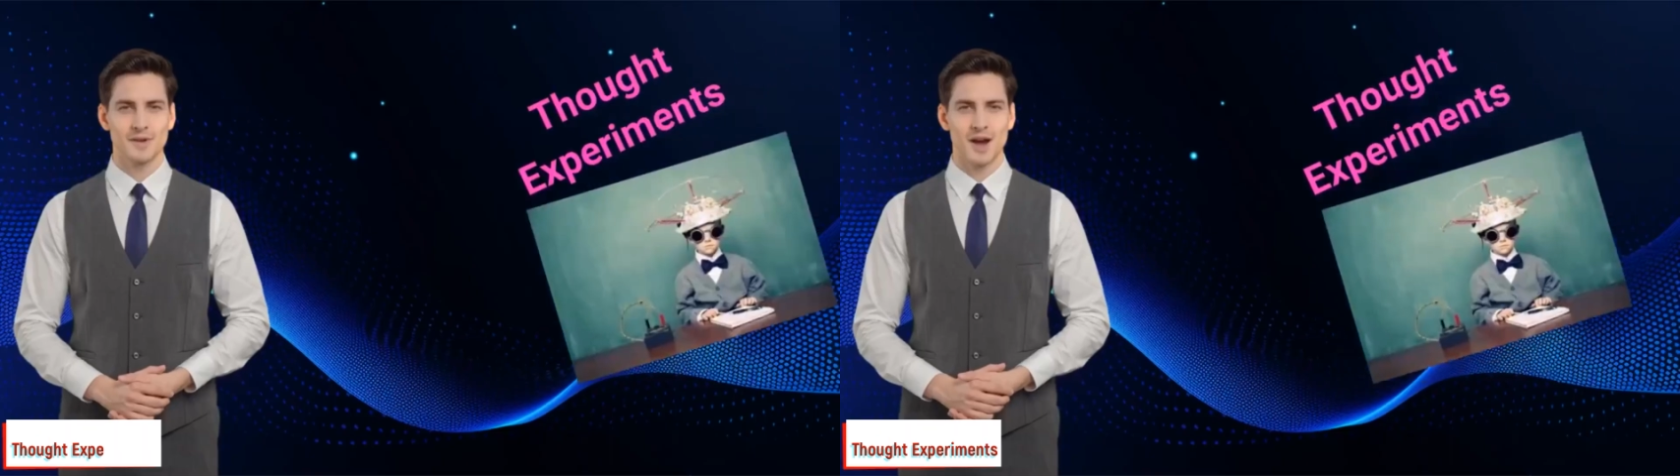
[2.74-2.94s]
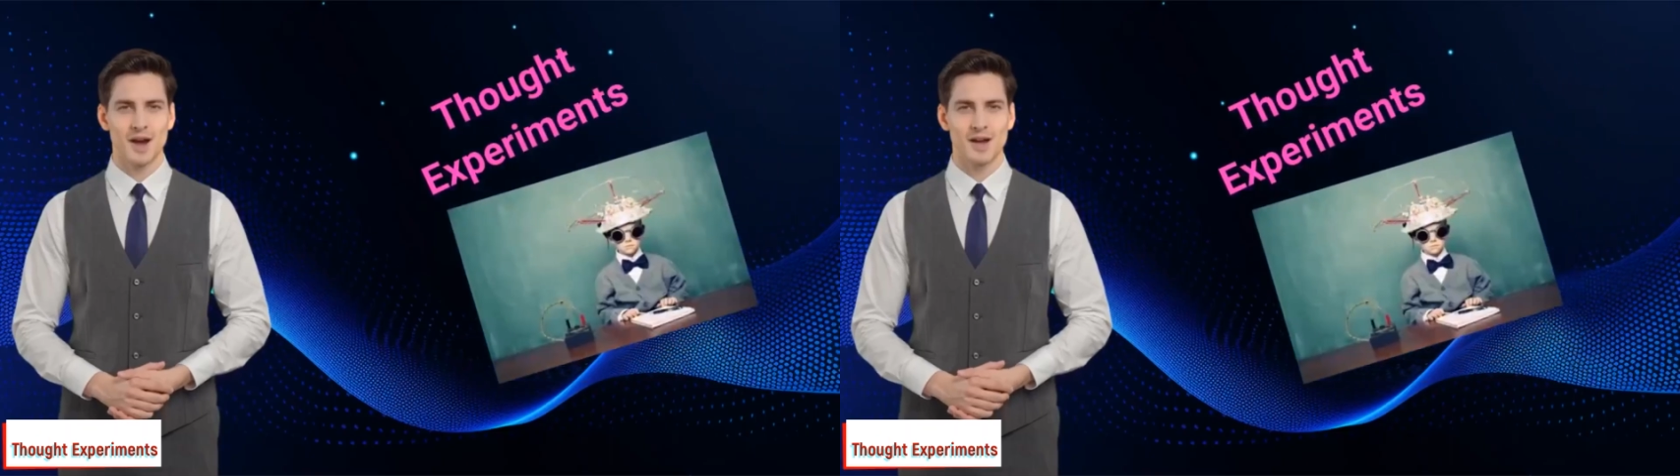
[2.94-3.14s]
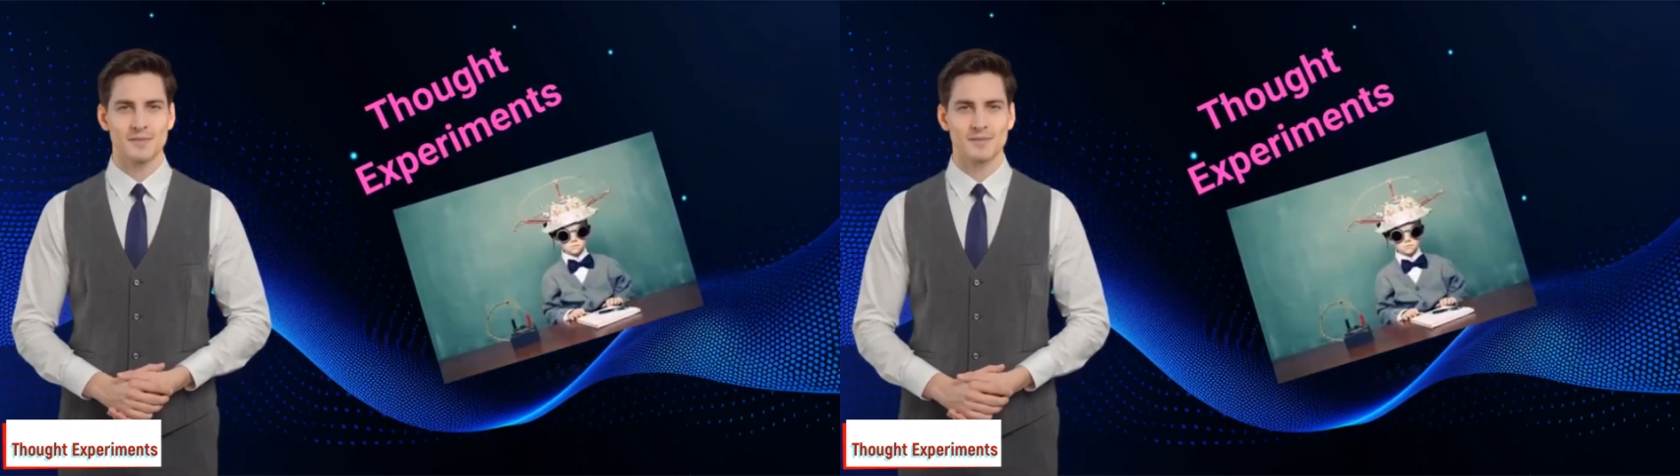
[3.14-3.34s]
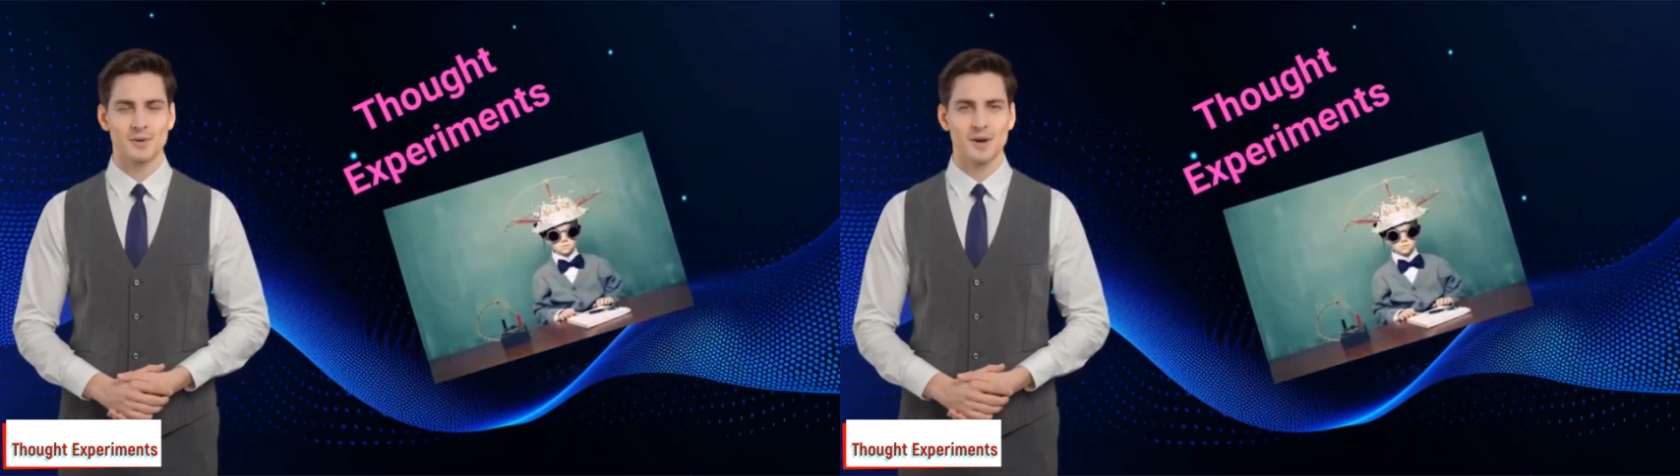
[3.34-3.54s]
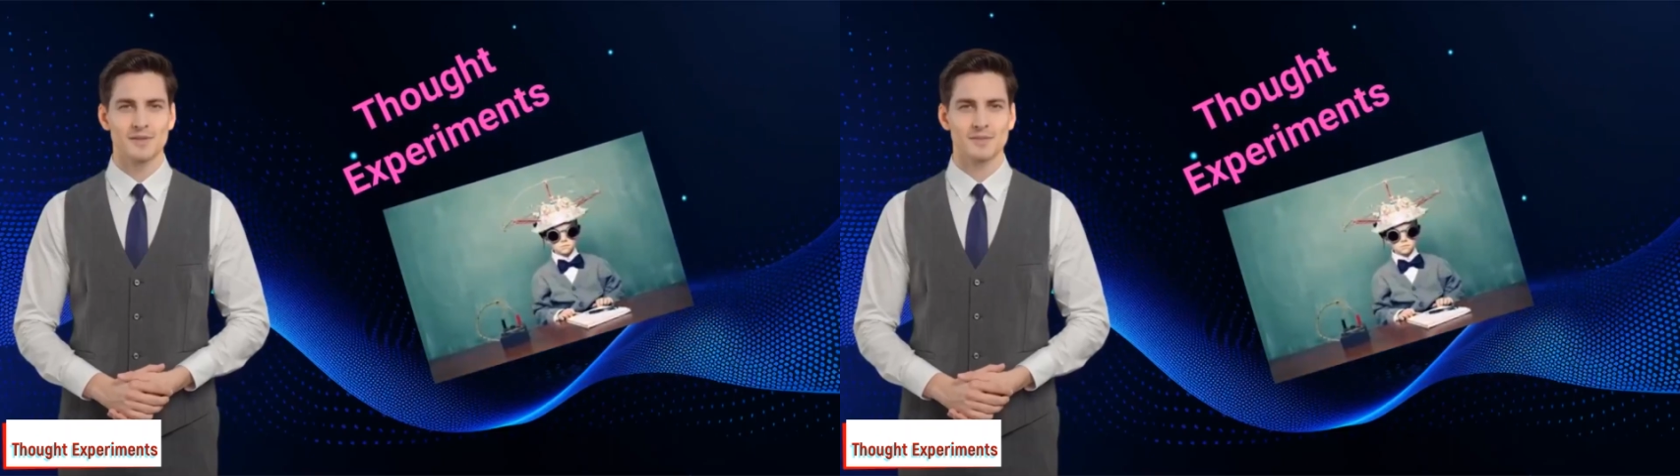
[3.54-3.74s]
Hi
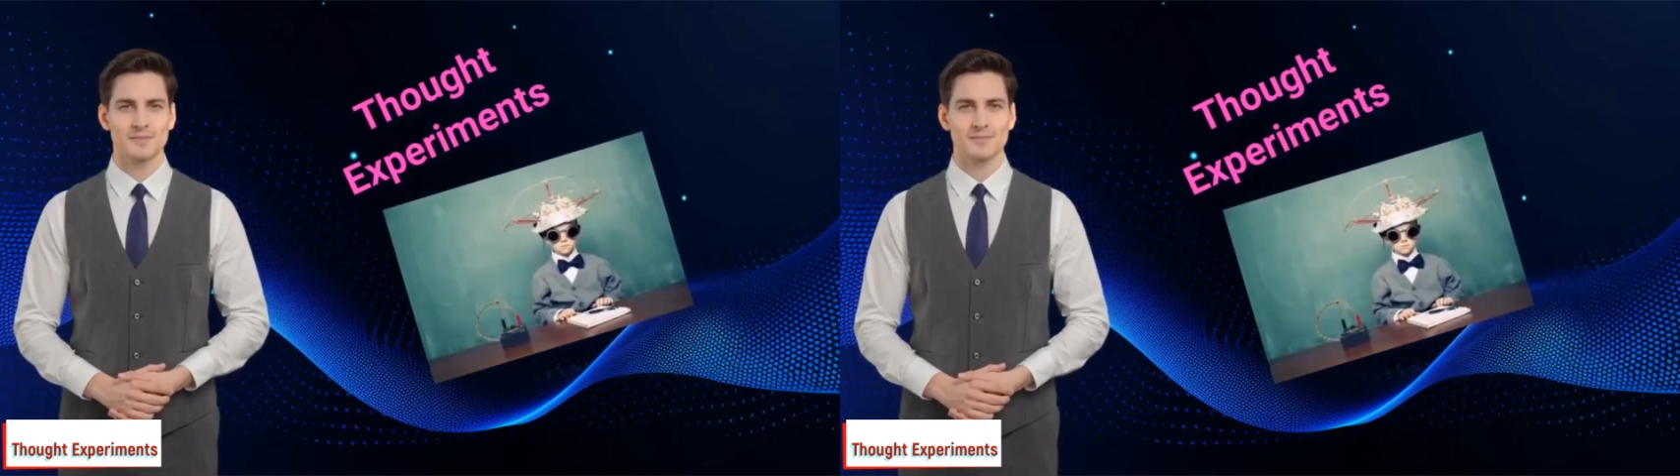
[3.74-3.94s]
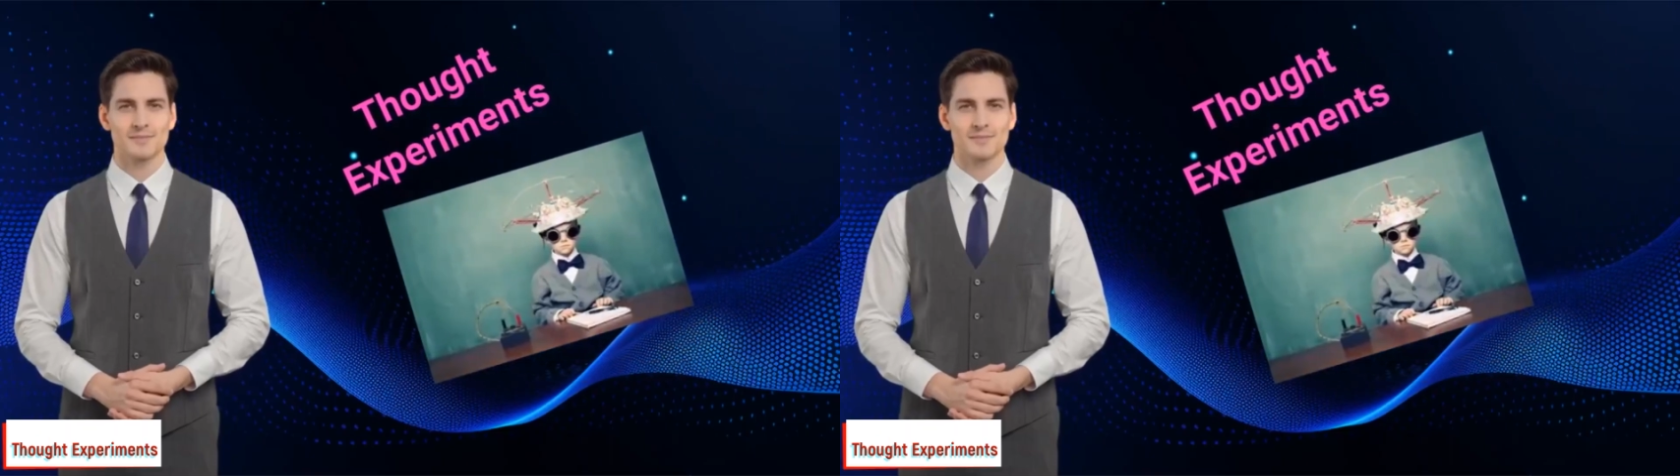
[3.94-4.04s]
everyone.